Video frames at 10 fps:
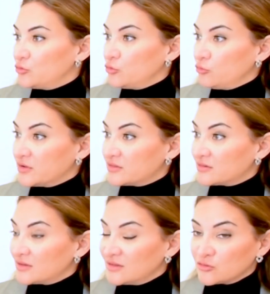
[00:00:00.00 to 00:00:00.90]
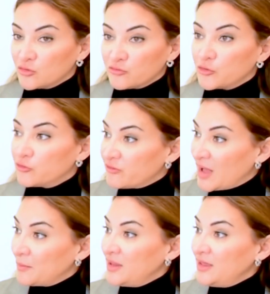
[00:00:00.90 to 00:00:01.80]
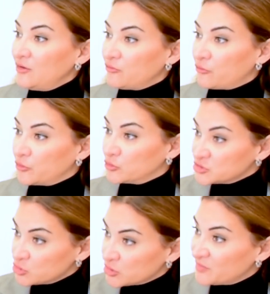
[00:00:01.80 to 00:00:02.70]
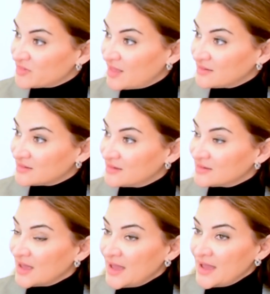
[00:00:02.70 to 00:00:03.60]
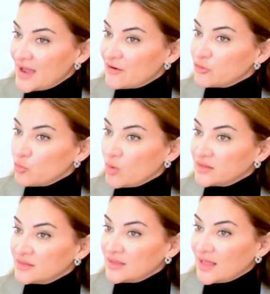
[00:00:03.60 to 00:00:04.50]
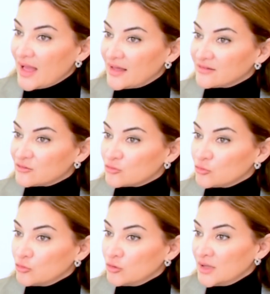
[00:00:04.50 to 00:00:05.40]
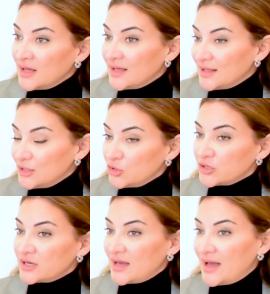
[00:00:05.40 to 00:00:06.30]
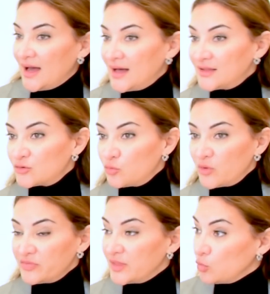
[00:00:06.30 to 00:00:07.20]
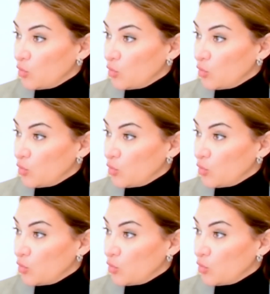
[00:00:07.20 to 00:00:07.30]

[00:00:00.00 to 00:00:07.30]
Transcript: do what is good for your family, for your circumstances. Everyone has to look at what they